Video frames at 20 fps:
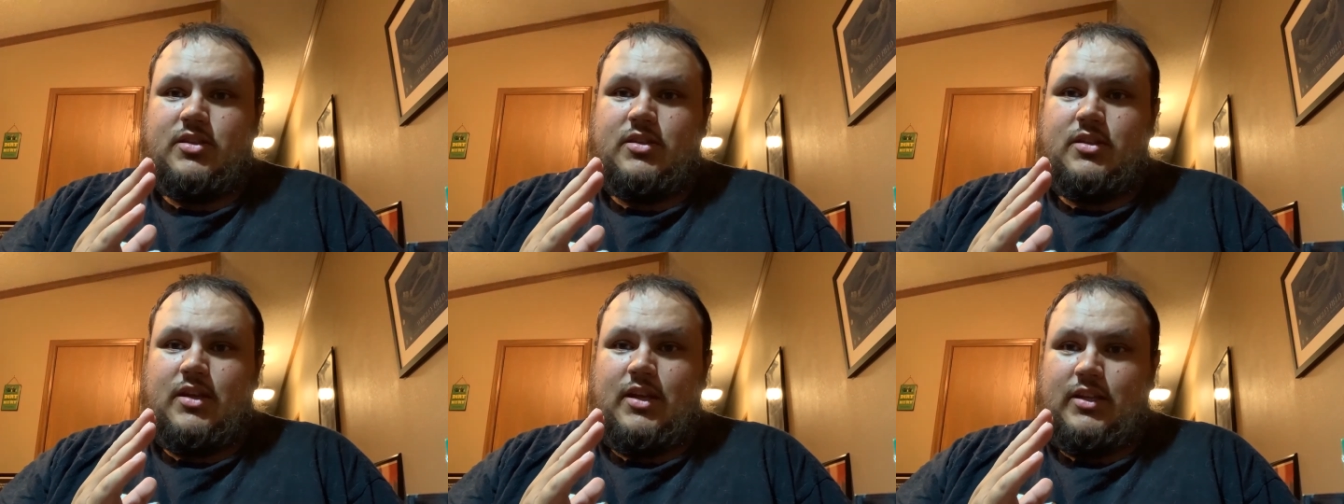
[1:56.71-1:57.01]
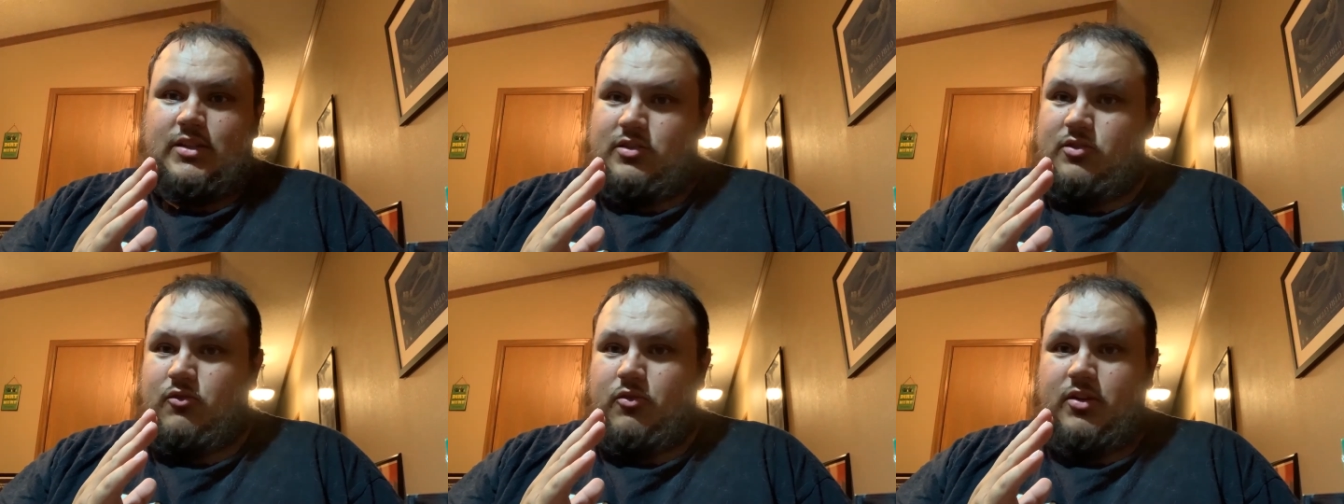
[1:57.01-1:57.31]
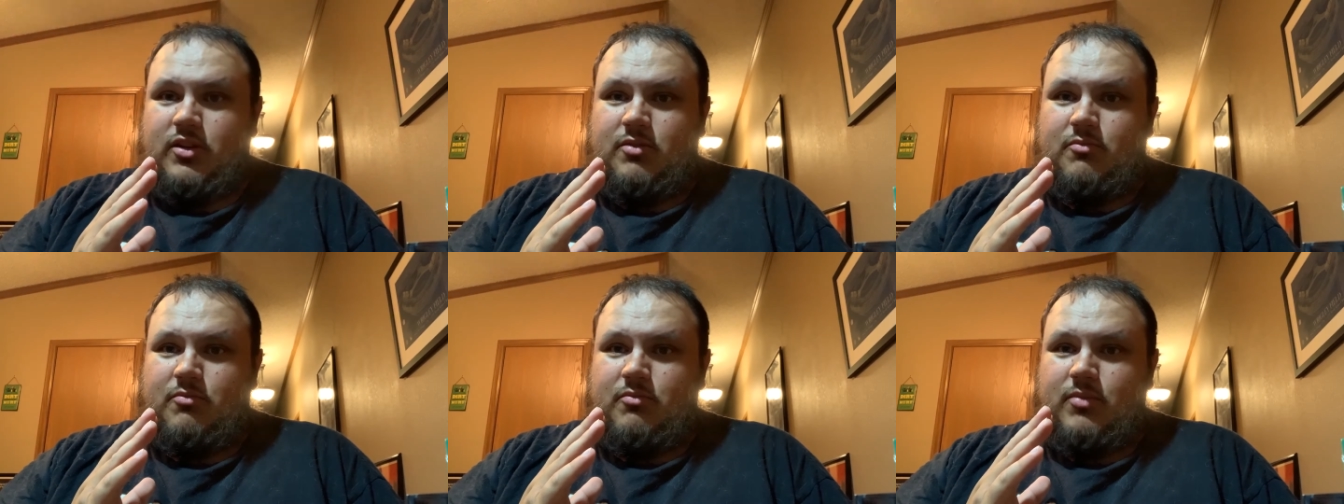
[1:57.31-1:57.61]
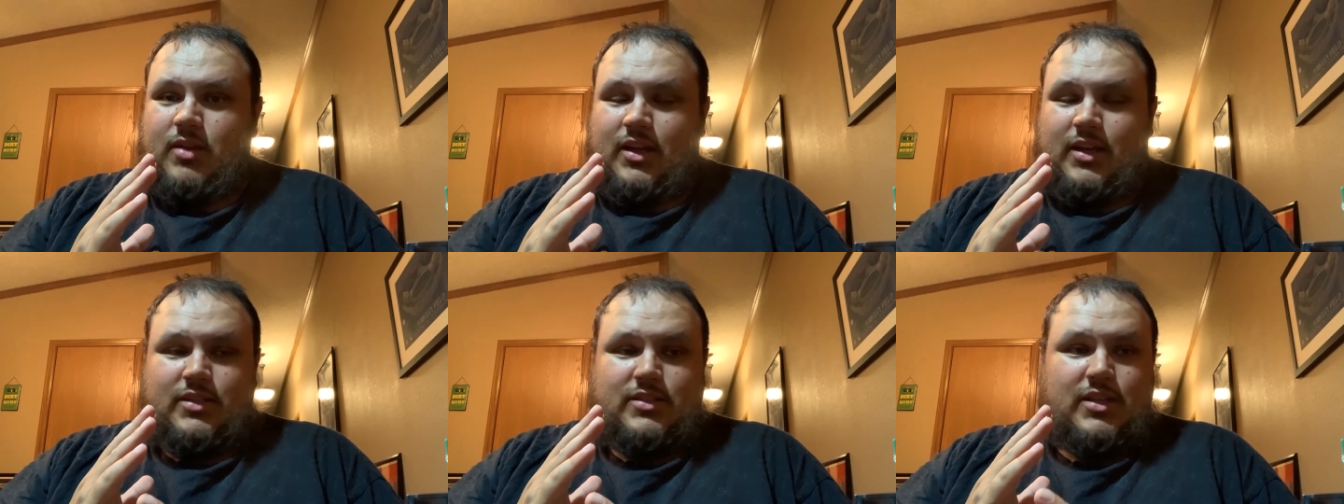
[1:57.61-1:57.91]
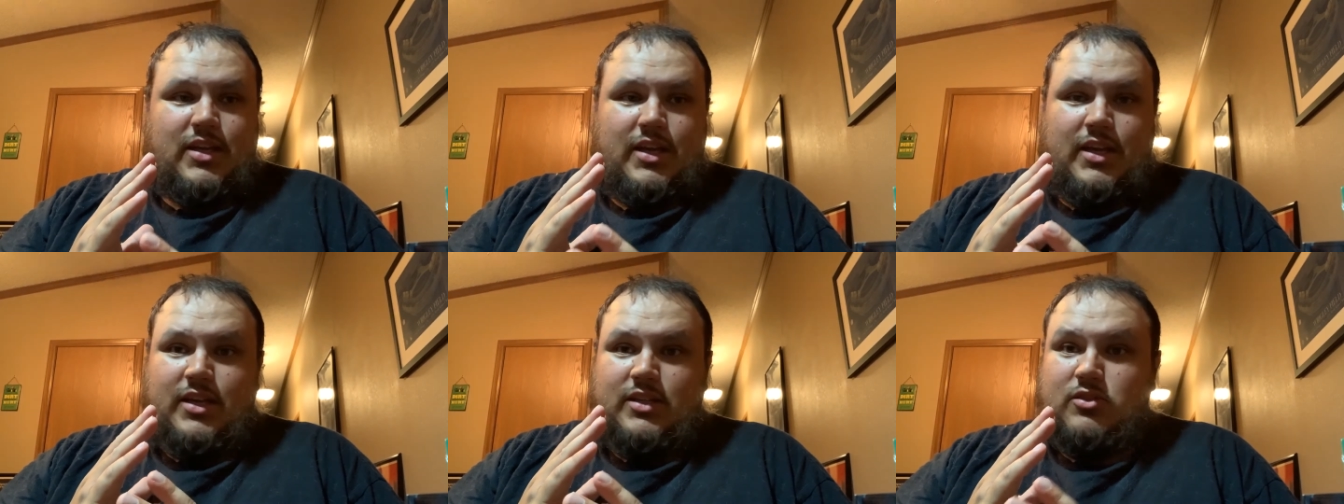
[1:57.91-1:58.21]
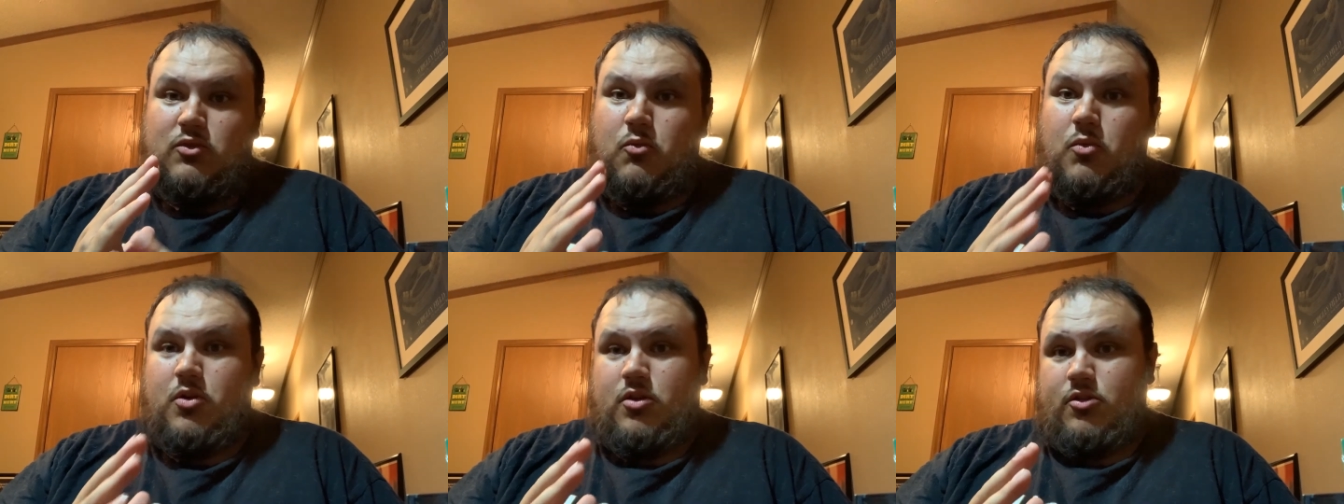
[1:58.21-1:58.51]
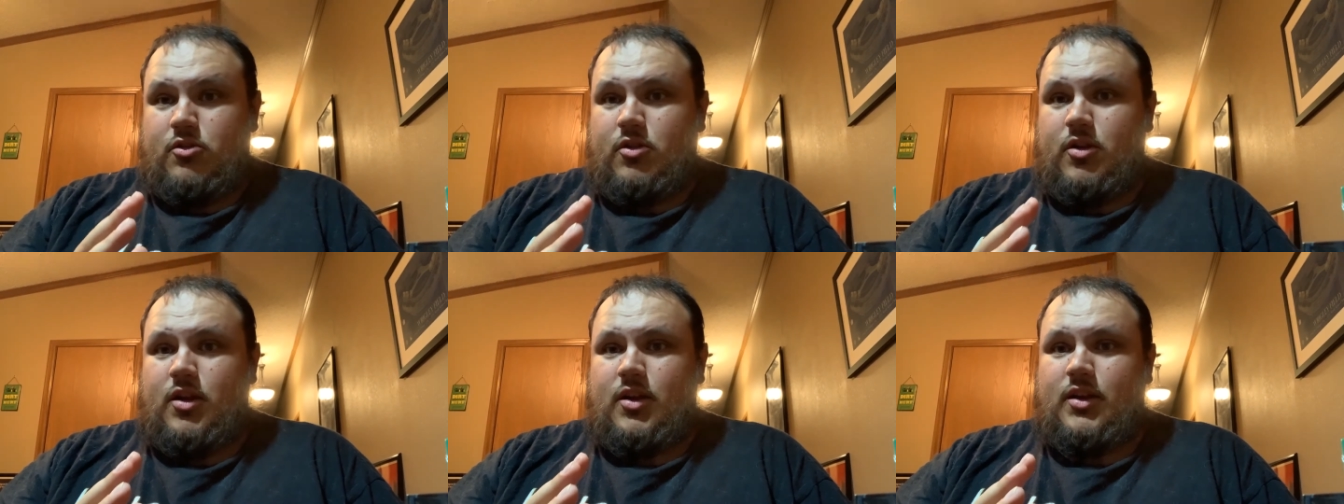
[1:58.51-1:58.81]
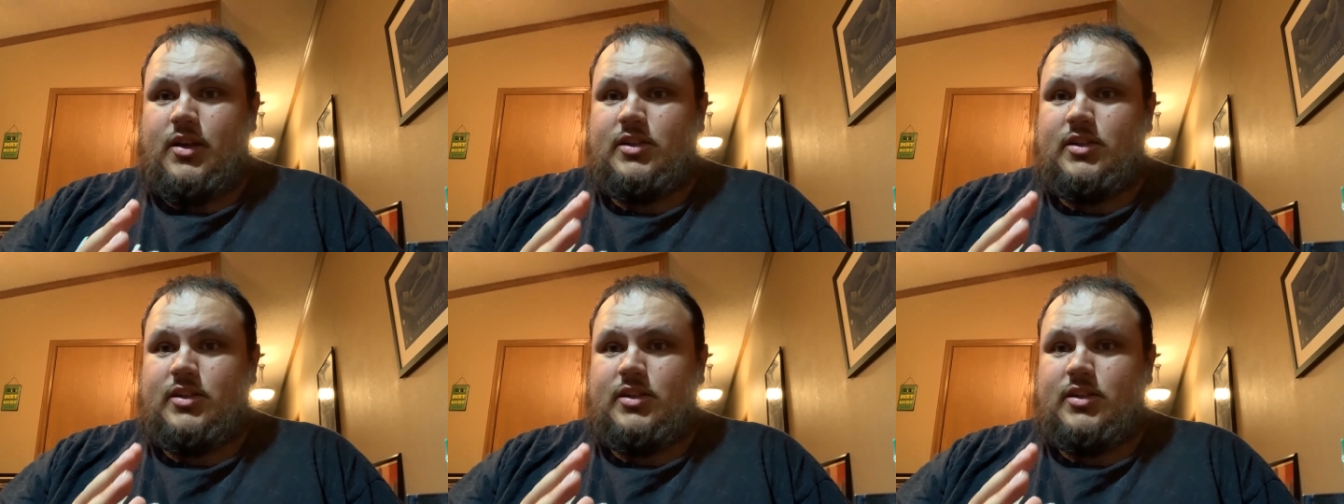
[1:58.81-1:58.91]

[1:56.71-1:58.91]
it's going, like I say, it's a work truck.